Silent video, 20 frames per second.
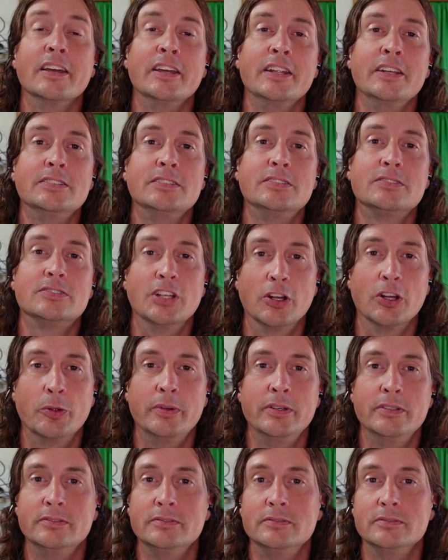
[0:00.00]
Ladies,
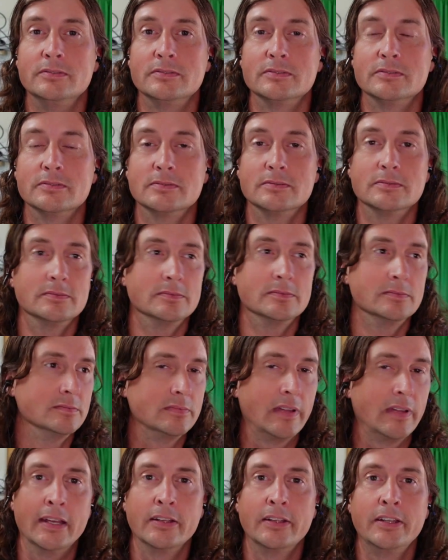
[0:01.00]
gentlemen,
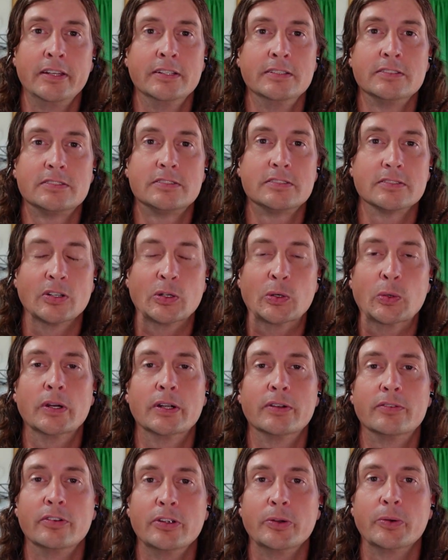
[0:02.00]
aliens,
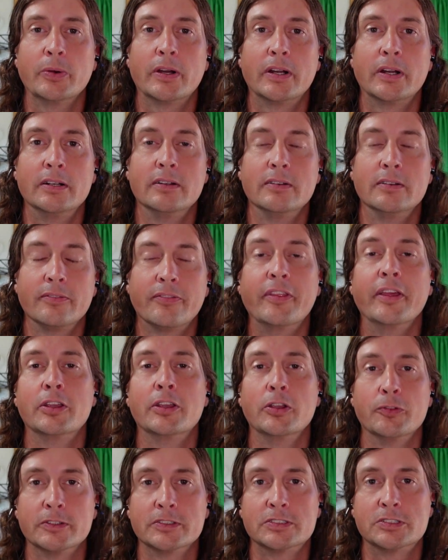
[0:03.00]
whoever you are,
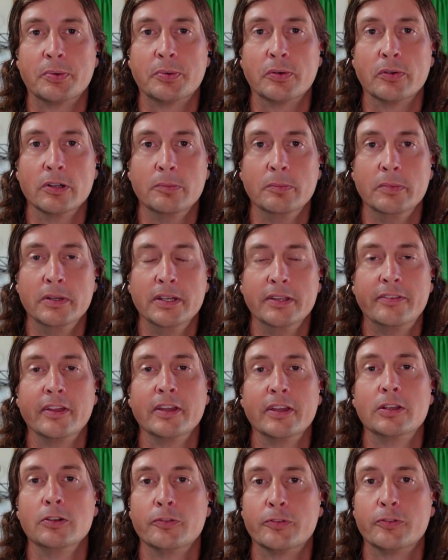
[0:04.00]
thank you for supporting me.
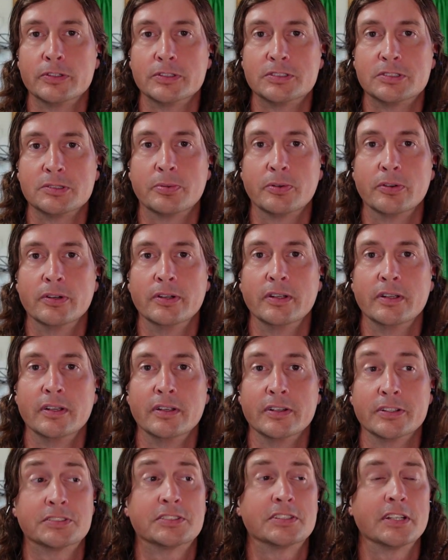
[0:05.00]
Thank you for
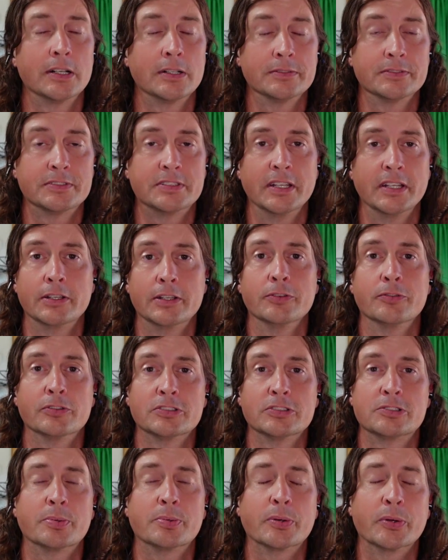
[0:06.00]
supporting yourselves. Thank you
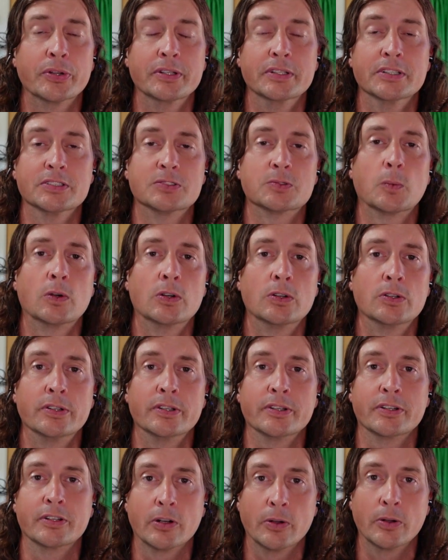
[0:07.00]
for supporting this
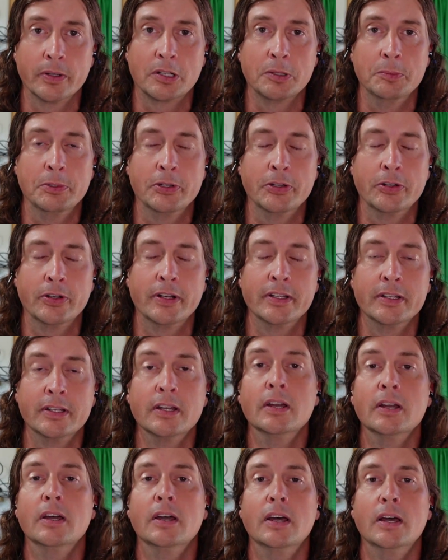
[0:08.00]
world and growing
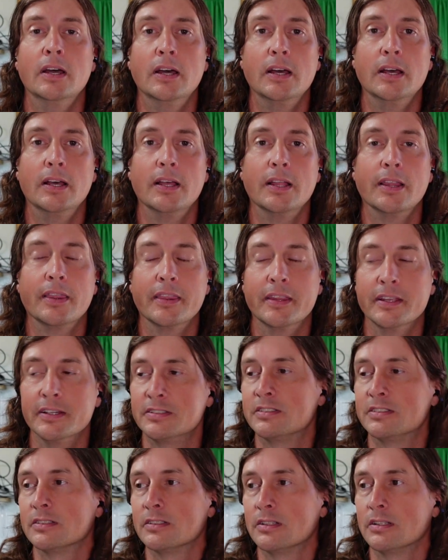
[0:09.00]
community.
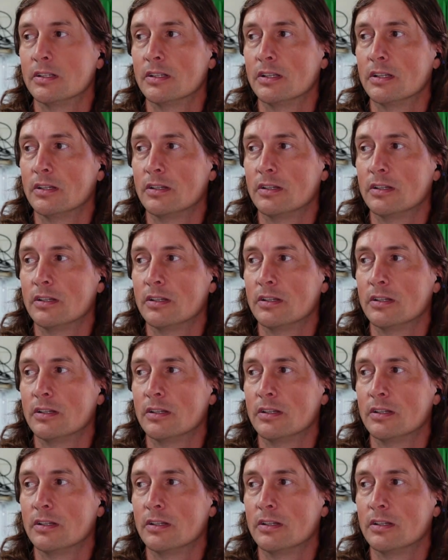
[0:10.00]
It's